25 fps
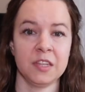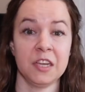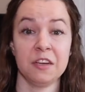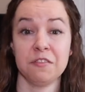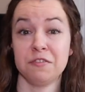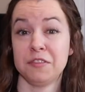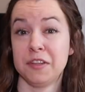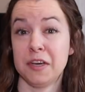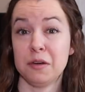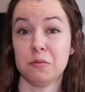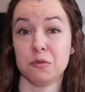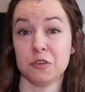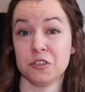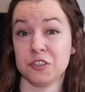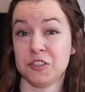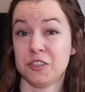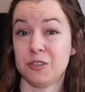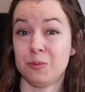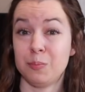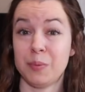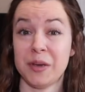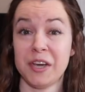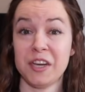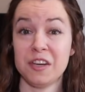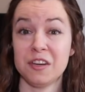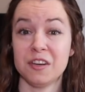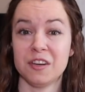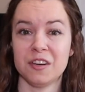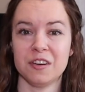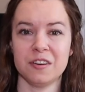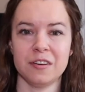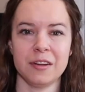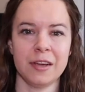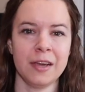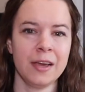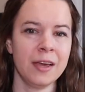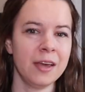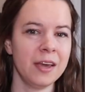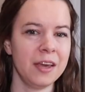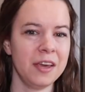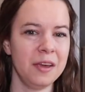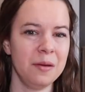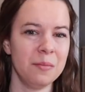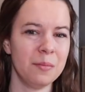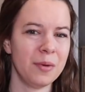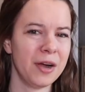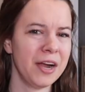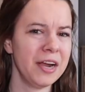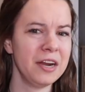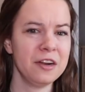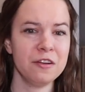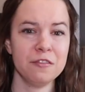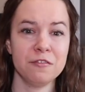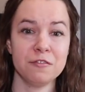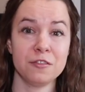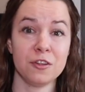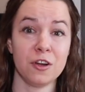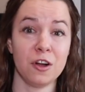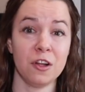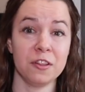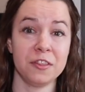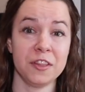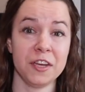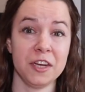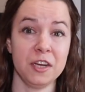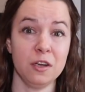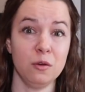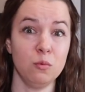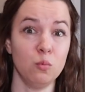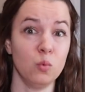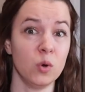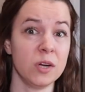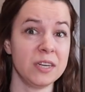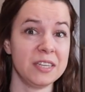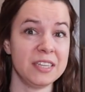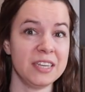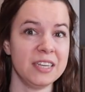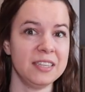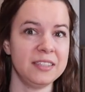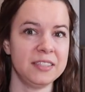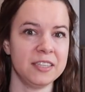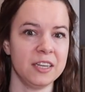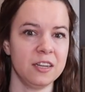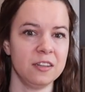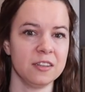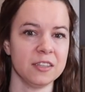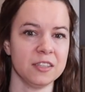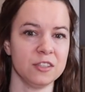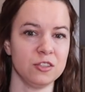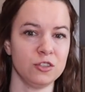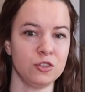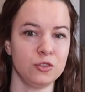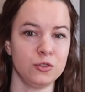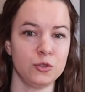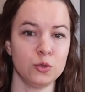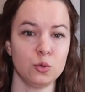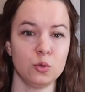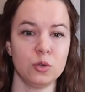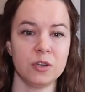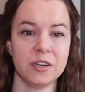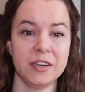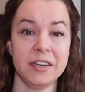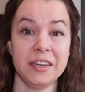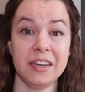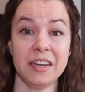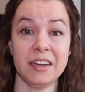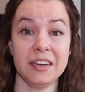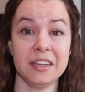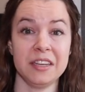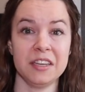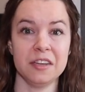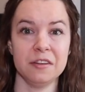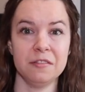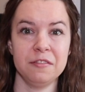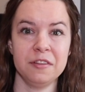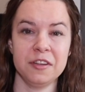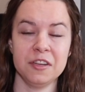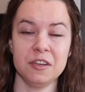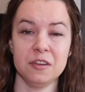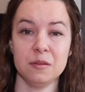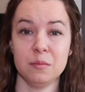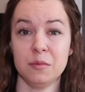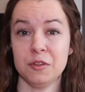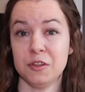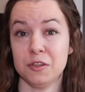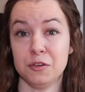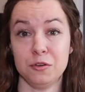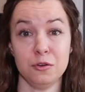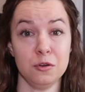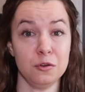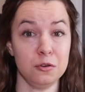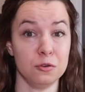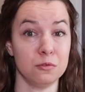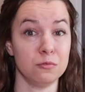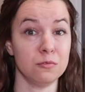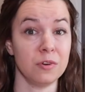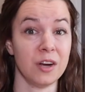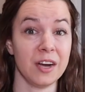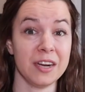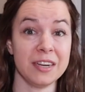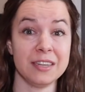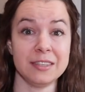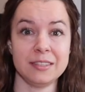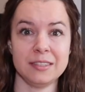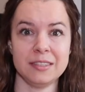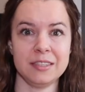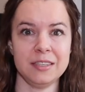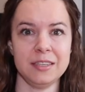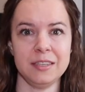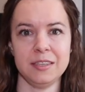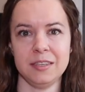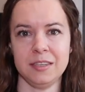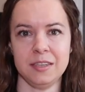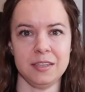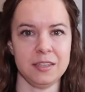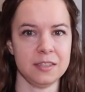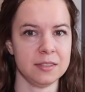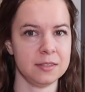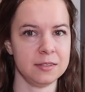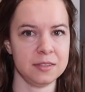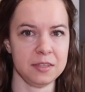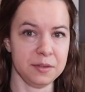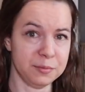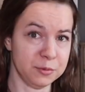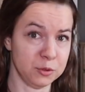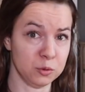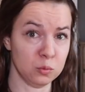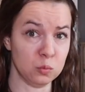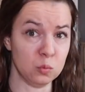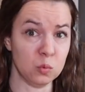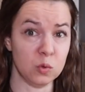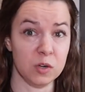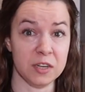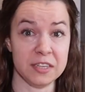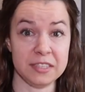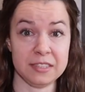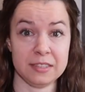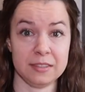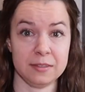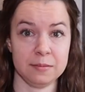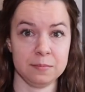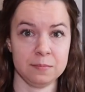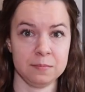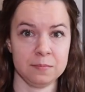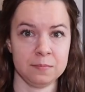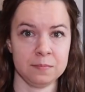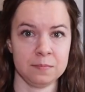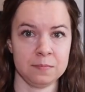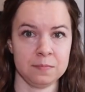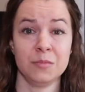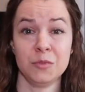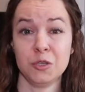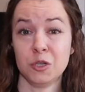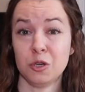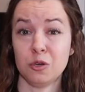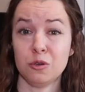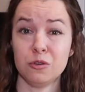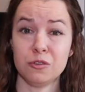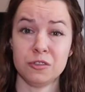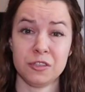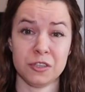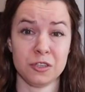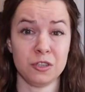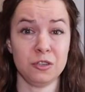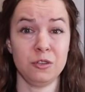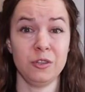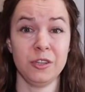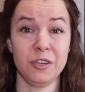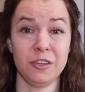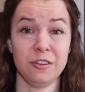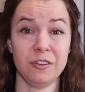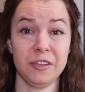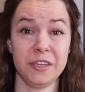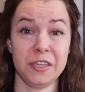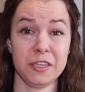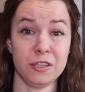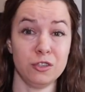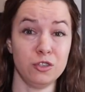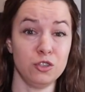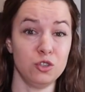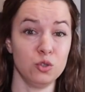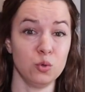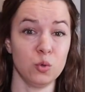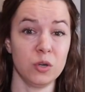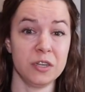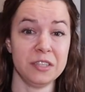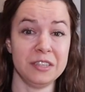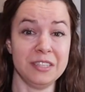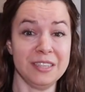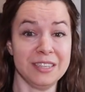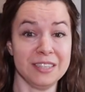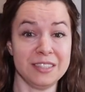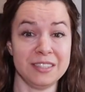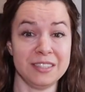If they were spared, he might have thought they could one day tell his story and give him the notoriety he seemed to want. Knowles clearly enjoyed the